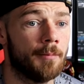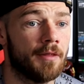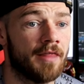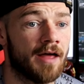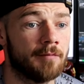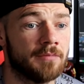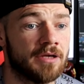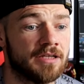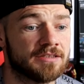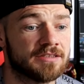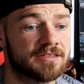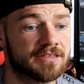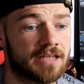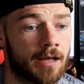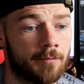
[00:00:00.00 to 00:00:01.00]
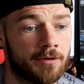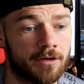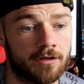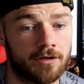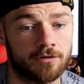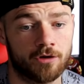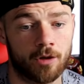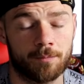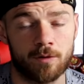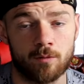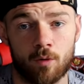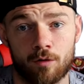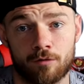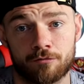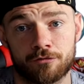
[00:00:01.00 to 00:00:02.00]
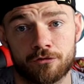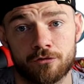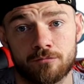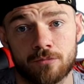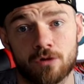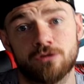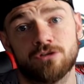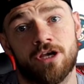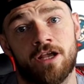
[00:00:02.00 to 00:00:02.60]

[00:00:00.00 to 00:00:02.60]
that means I'm going to not be walking through mud,